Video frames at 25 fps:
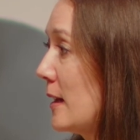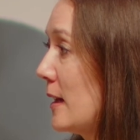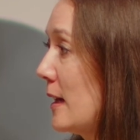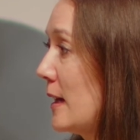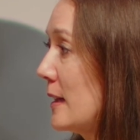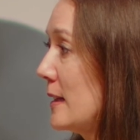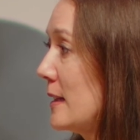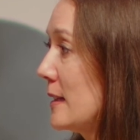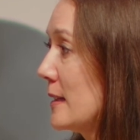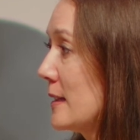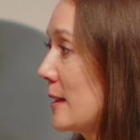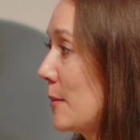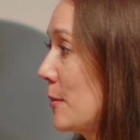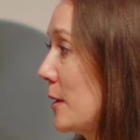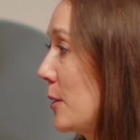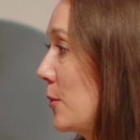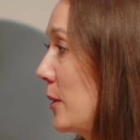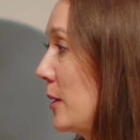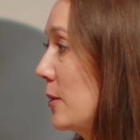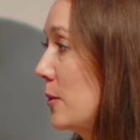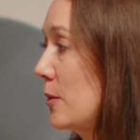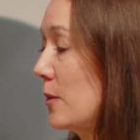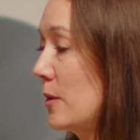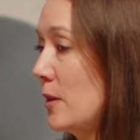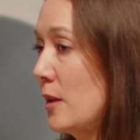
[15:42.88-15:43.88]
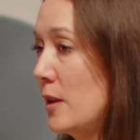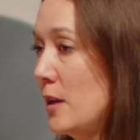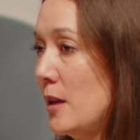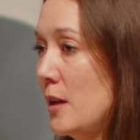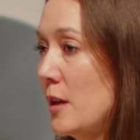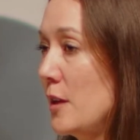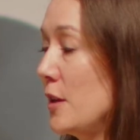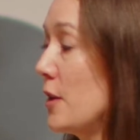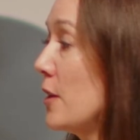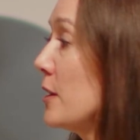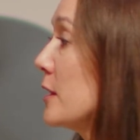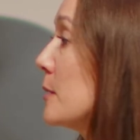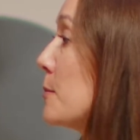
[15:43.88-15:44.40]
And it's something we all,
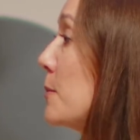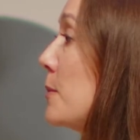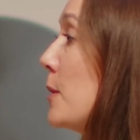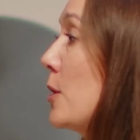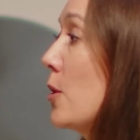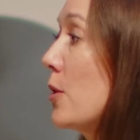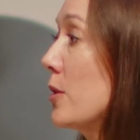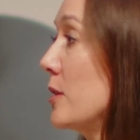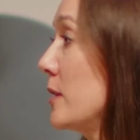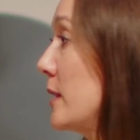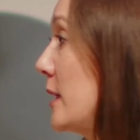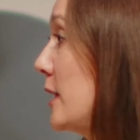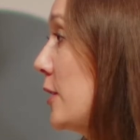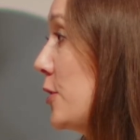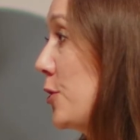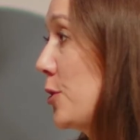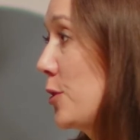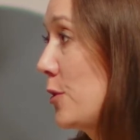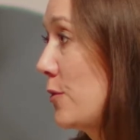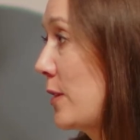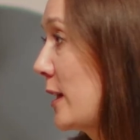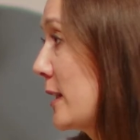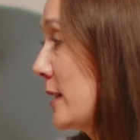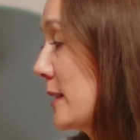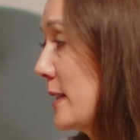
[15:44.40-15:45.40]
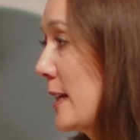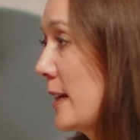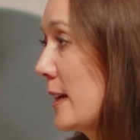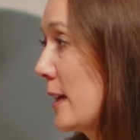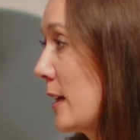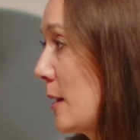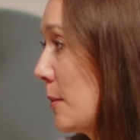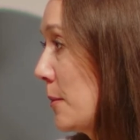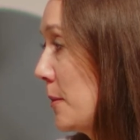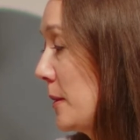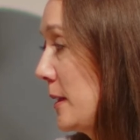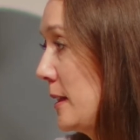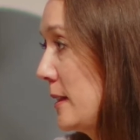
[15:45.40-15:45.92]
it's beyond an issue around tech
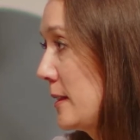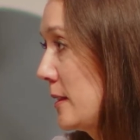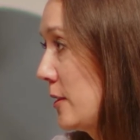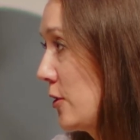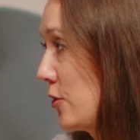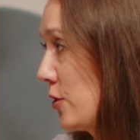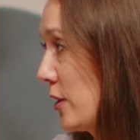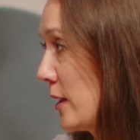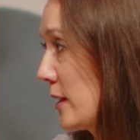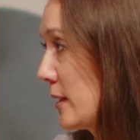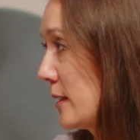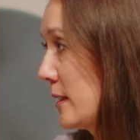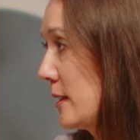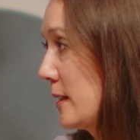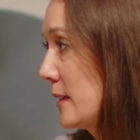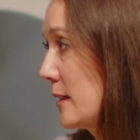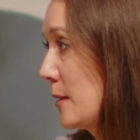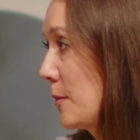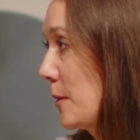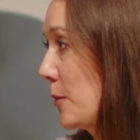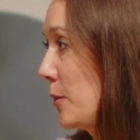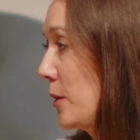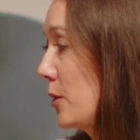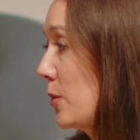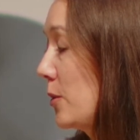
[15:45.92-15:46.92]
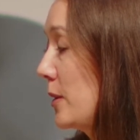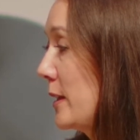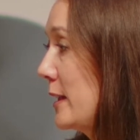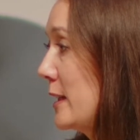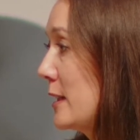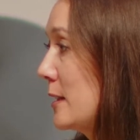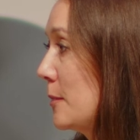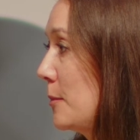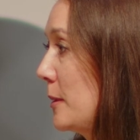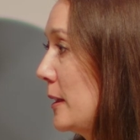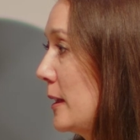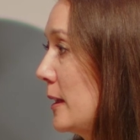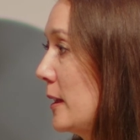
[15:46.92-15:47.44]
companies and trust. It's something we all need
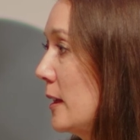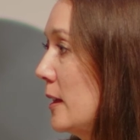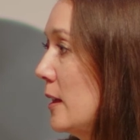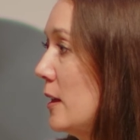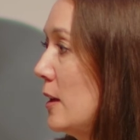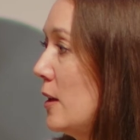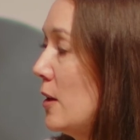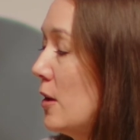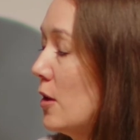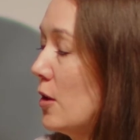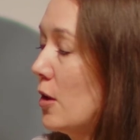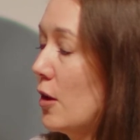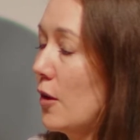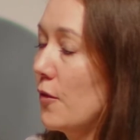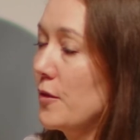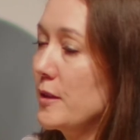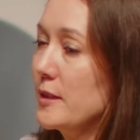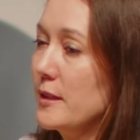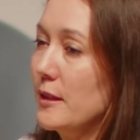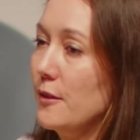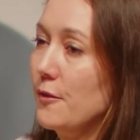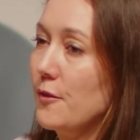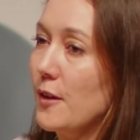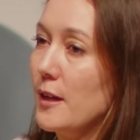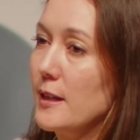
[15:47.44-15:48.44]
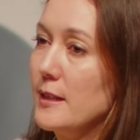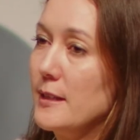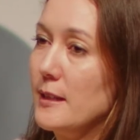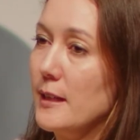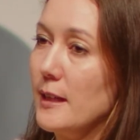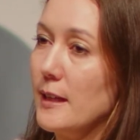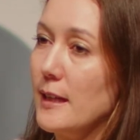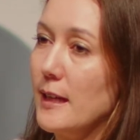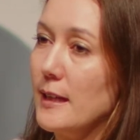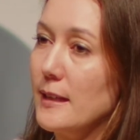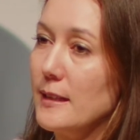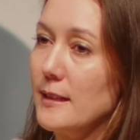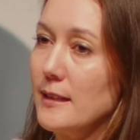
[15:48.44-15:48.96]
to be obviously fighting
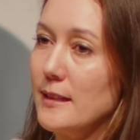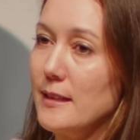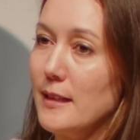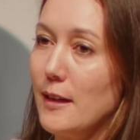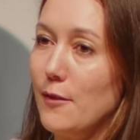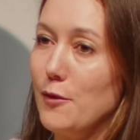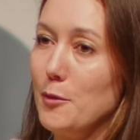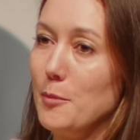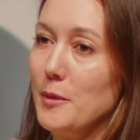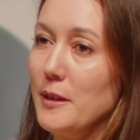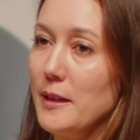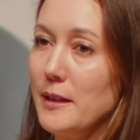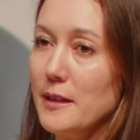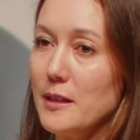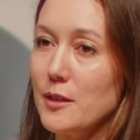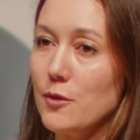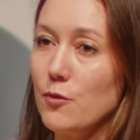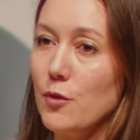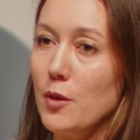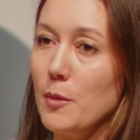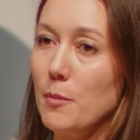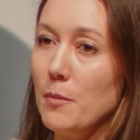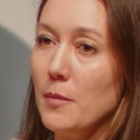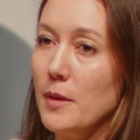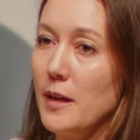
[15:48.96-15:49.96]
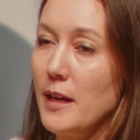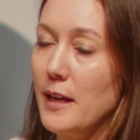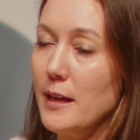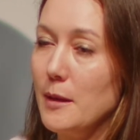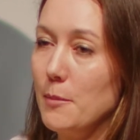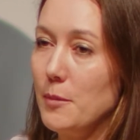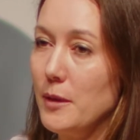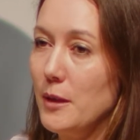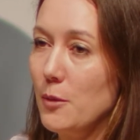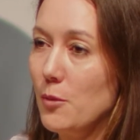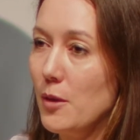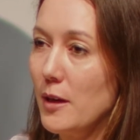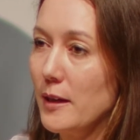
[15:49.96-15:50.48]
against, everybody in this room,
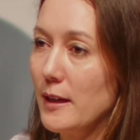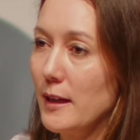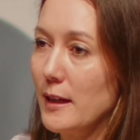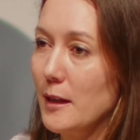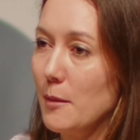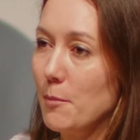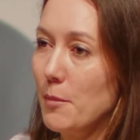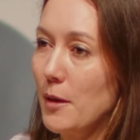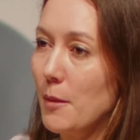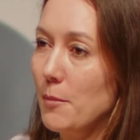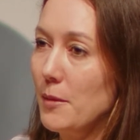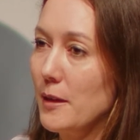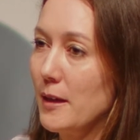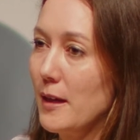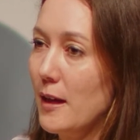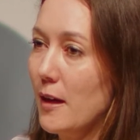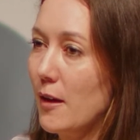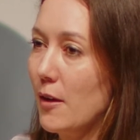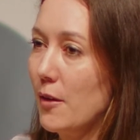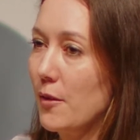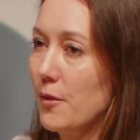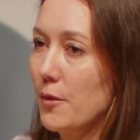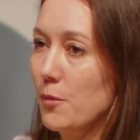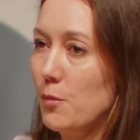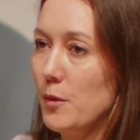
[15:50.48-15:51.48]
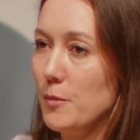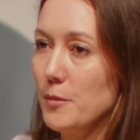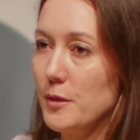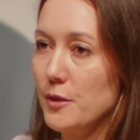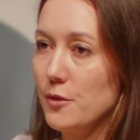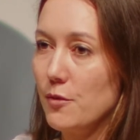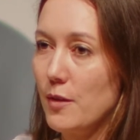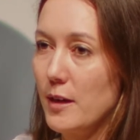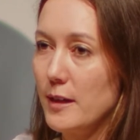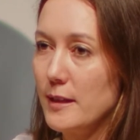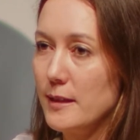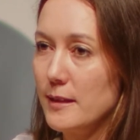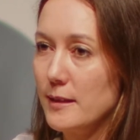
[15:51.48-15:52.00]
anybody working in public health, women's
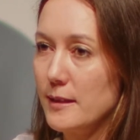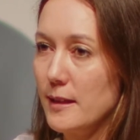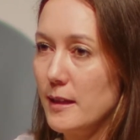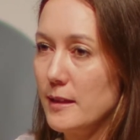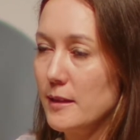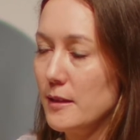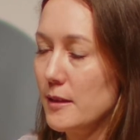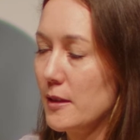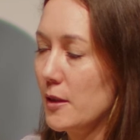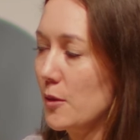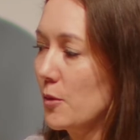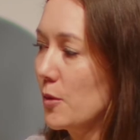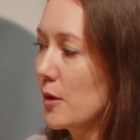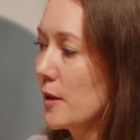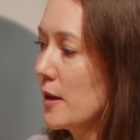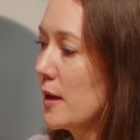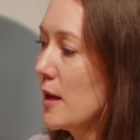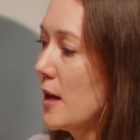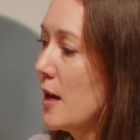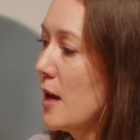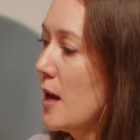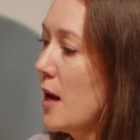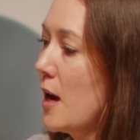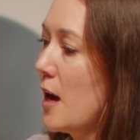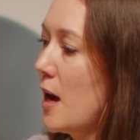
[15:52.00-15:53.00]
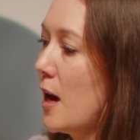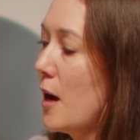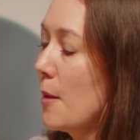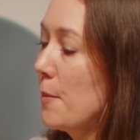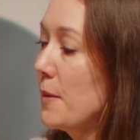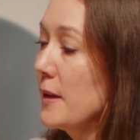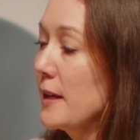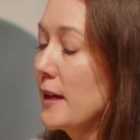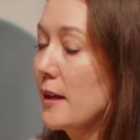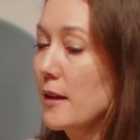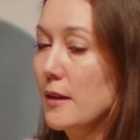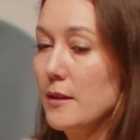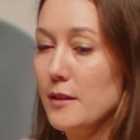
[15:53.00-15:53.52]
rights, and so on. But
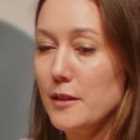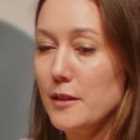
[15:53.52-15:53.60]
yeah,